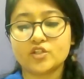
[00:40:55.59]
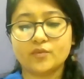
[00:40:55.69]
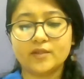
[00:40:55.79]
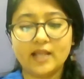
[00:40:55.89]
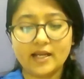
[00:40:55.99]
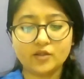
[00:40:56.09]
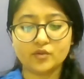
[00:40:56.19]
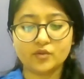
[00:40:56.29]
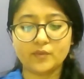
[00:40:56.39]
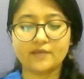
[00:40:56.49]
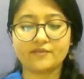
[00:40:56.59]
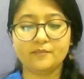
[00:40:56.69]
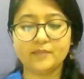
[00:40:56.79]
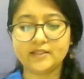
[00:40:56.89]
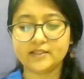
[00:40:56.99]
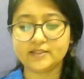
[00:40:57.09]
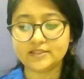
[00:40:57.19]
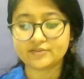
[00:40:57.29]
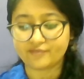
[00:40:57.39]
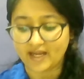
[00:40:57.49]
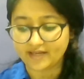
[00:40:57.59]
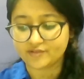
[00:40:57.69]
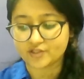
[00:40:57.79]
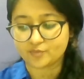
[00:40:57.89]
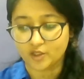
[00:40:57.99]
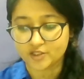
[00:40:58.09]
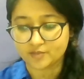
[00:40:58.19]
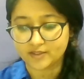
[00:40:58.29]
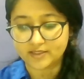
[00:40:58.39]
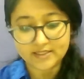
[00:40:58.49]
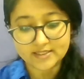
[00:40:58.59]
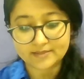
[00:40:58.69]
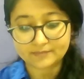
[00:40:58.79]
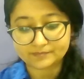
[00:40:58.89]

So with that note, we have completed these 5 responsibilities